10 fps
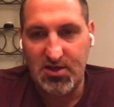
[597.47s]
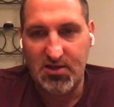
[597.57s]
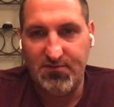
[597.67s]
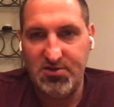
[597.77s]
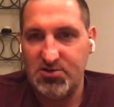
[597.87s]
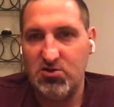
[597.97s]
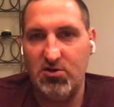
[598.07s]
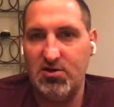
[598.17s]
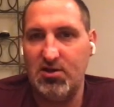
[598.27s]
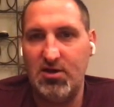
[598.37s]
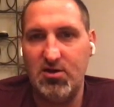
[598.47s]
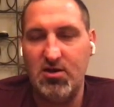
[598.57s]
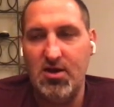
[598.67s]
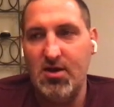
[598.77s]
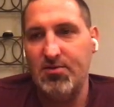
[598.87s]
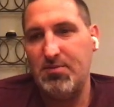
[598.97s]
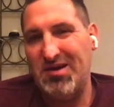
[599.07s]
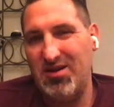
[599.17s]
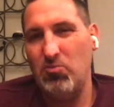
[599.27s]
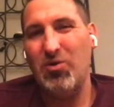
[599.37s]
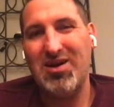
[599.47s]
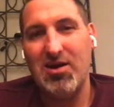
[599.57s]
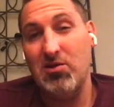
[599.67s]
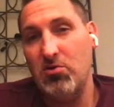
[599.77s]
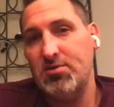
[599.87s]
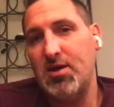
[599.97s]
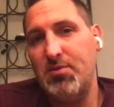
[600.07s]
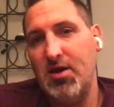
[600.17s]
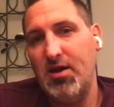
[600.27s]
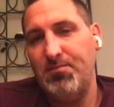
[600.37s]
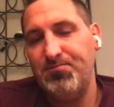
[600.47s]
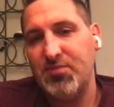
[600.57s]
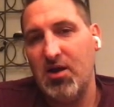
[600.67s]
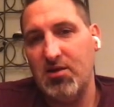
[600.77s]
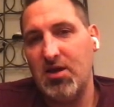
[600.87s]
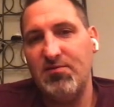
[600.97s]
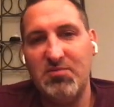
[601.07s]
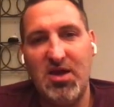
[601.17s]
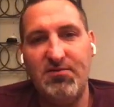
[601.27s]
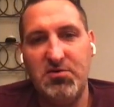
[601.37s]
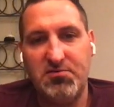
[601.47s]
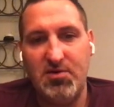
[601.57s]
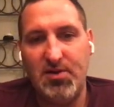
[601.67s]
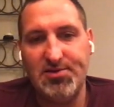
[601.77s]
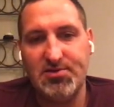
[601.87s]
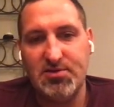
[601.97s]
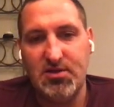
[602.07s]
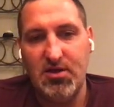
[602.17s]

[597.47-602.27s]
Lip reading: like if you just called your lender, depending on what kind of loan type you had, a lot of them gave you 3 months.